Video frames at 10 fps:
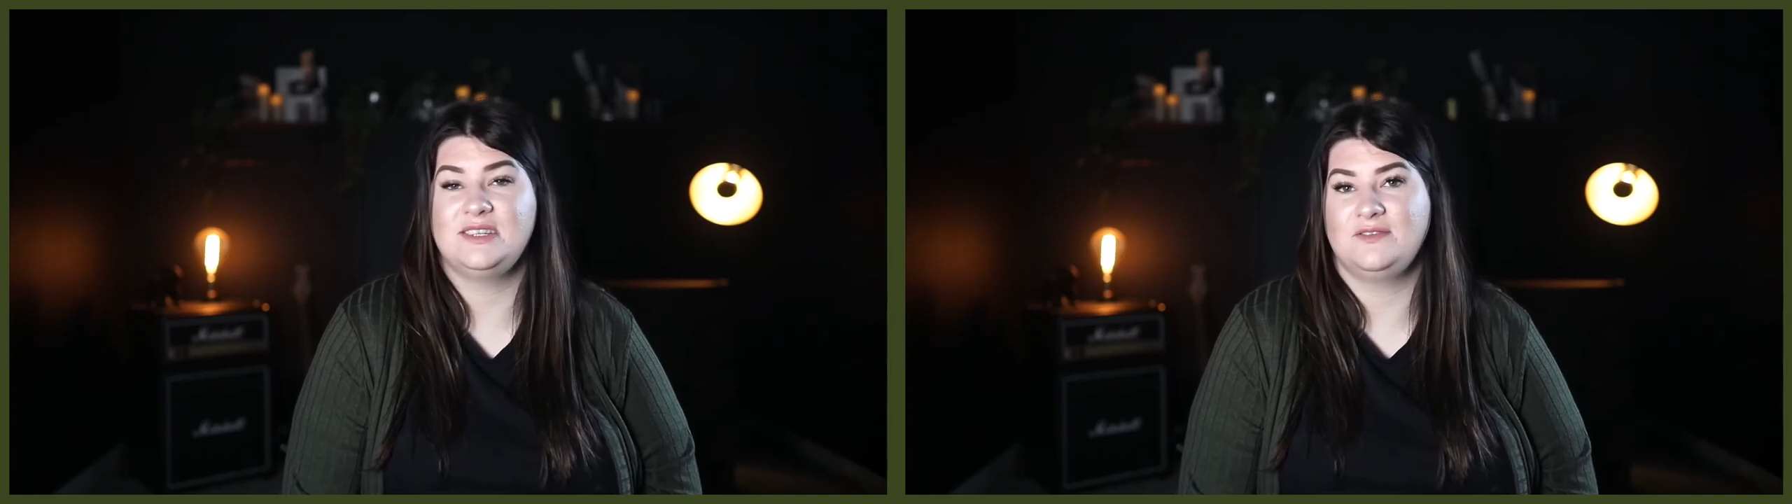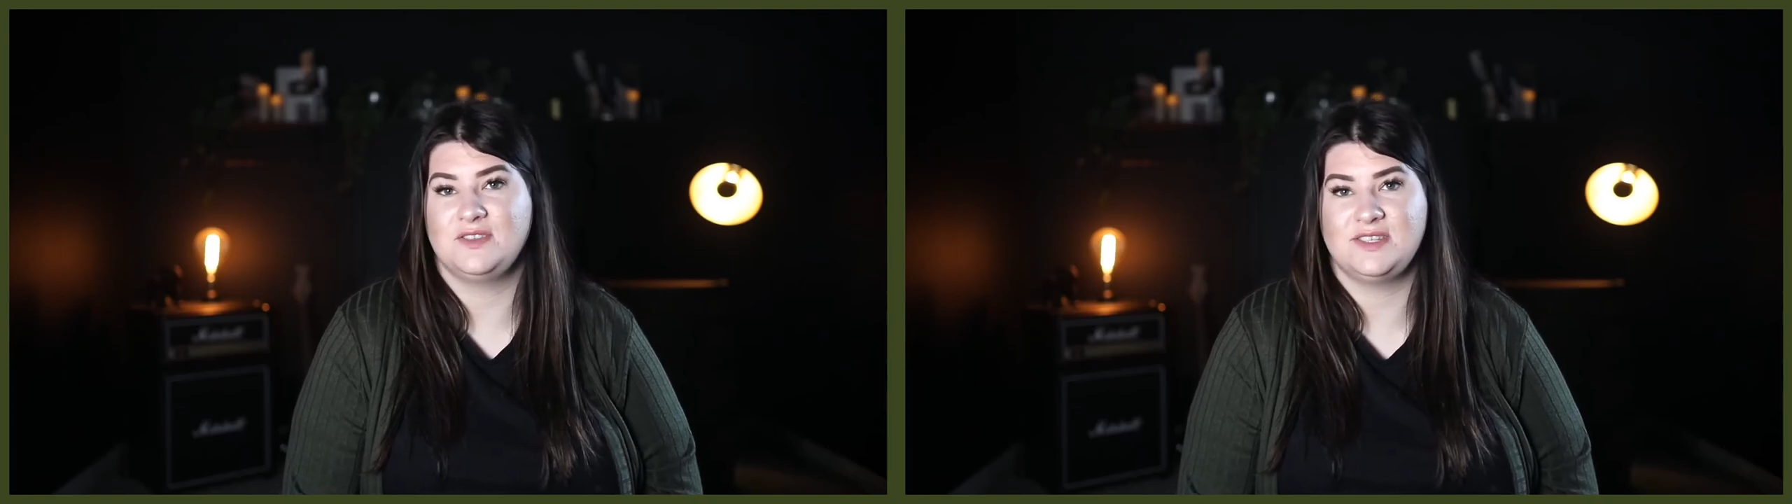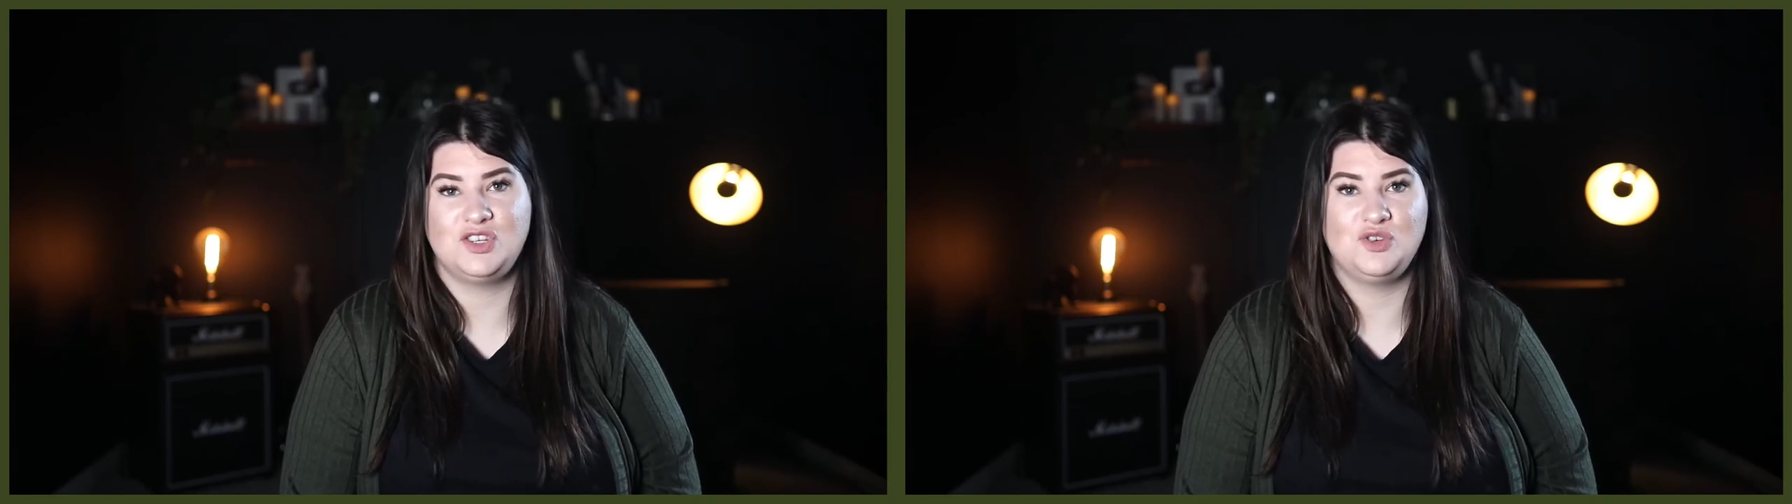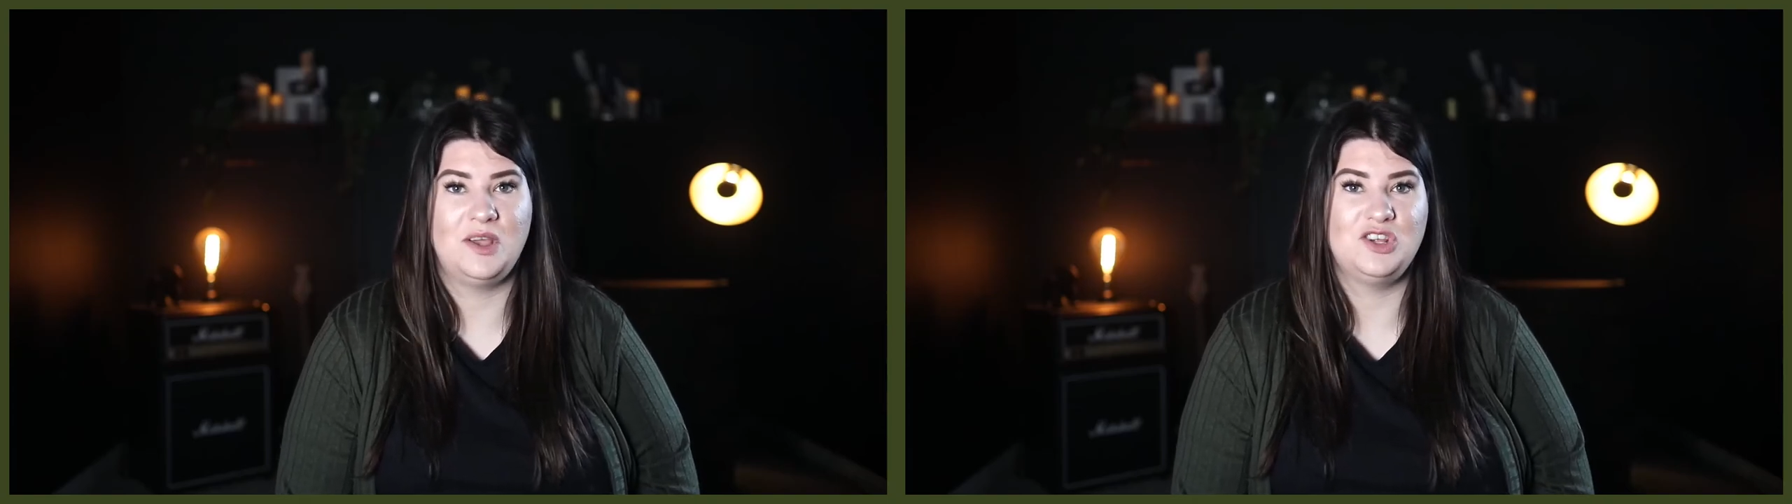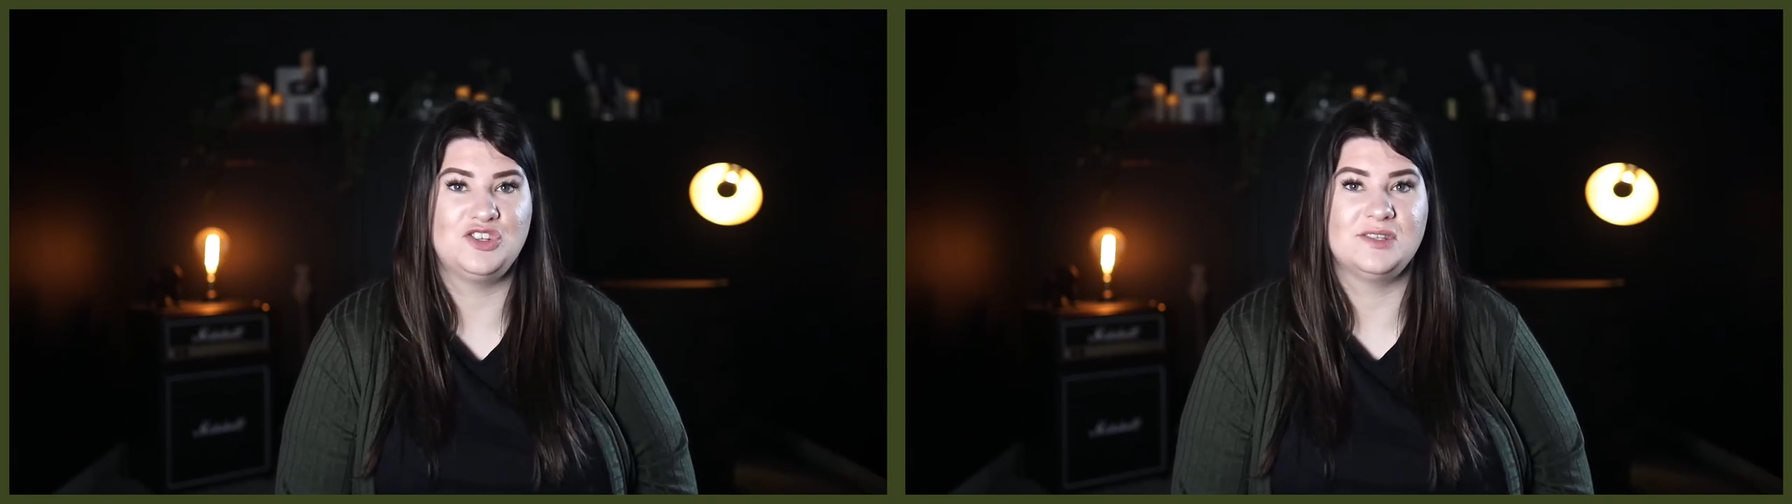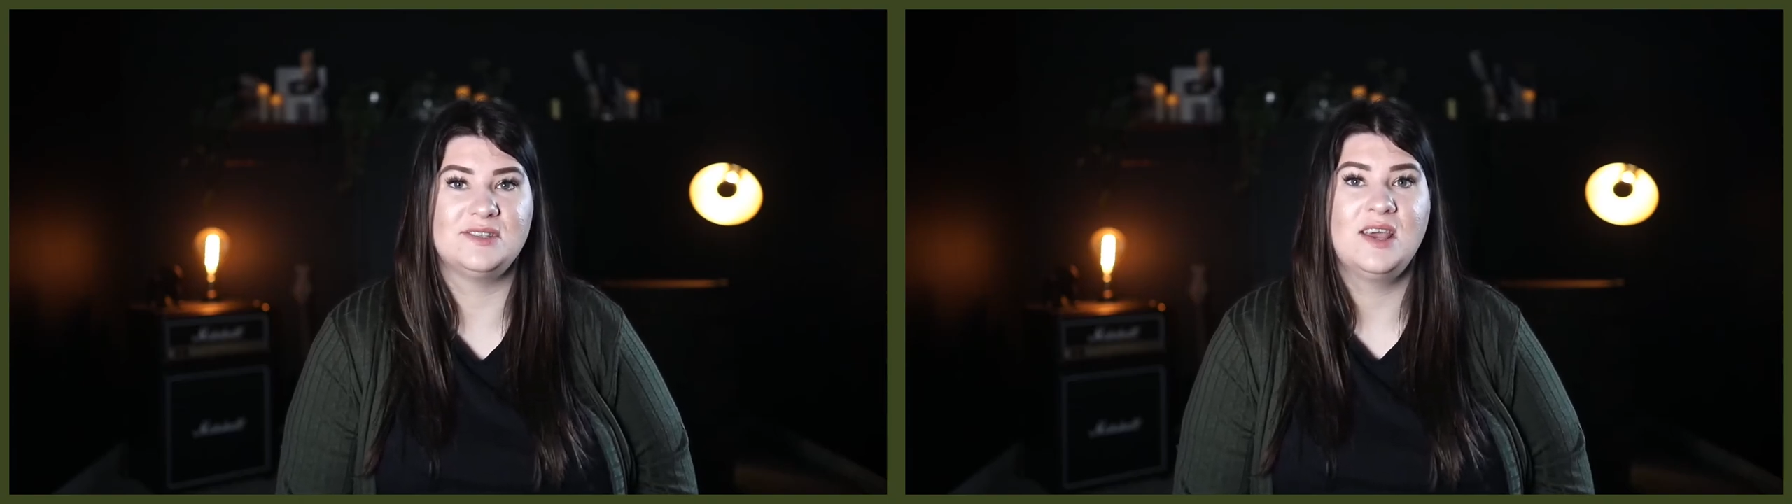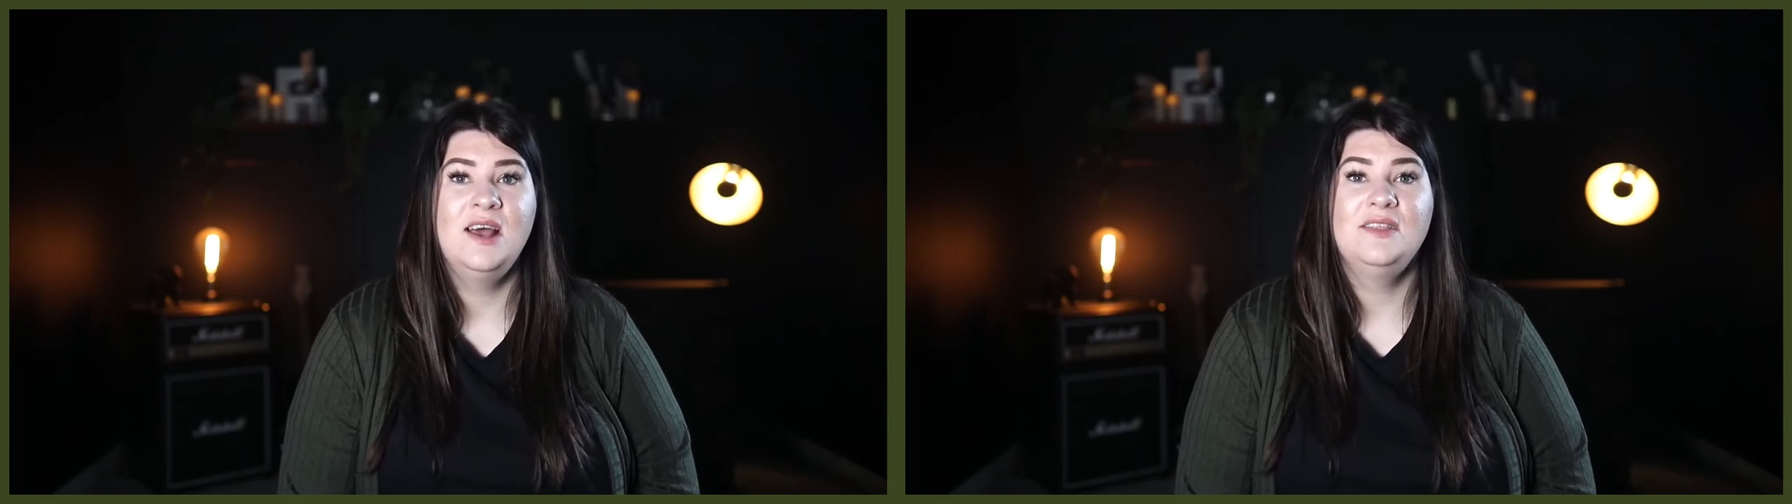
to different situations.